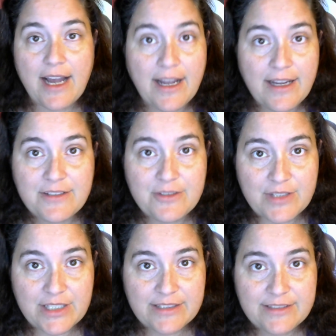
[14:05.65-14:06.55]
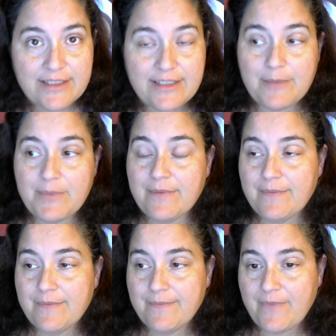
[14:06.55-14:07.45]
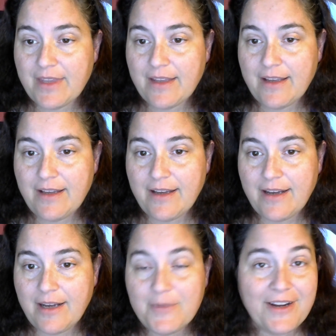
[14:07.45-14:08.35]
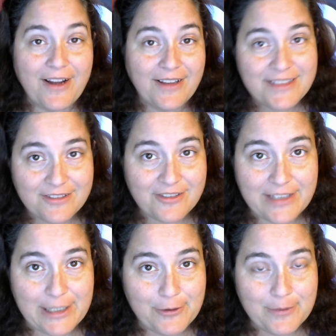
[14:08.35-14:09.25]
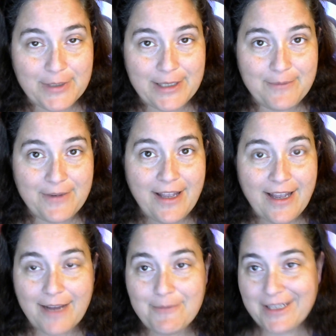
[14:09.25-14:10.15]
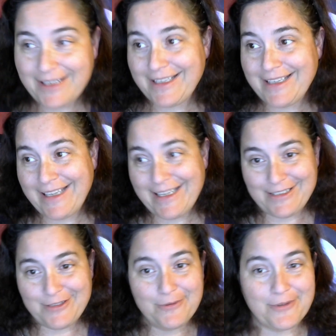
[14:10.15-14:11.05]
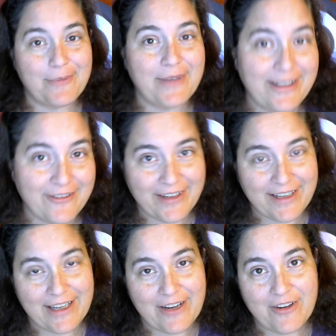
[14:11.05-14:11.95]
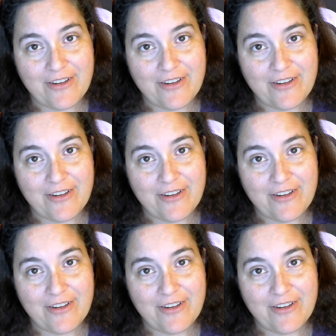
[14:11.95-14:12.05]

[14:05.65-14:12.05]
I do this, and I'm a content creator, but I'm not getting any sort of money right now.